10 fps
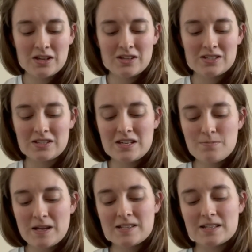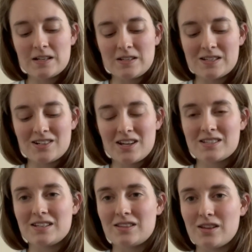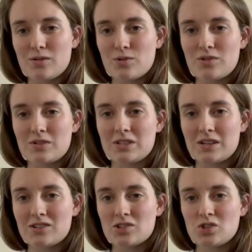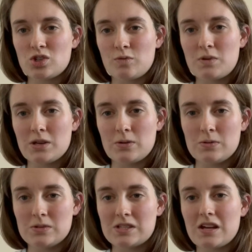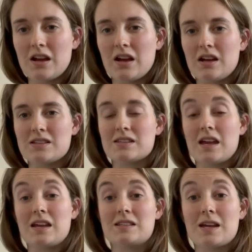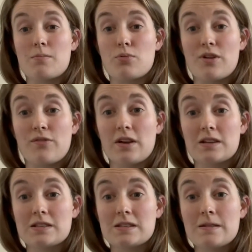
So he basically suggested that orthotics should be used as a temporary fix.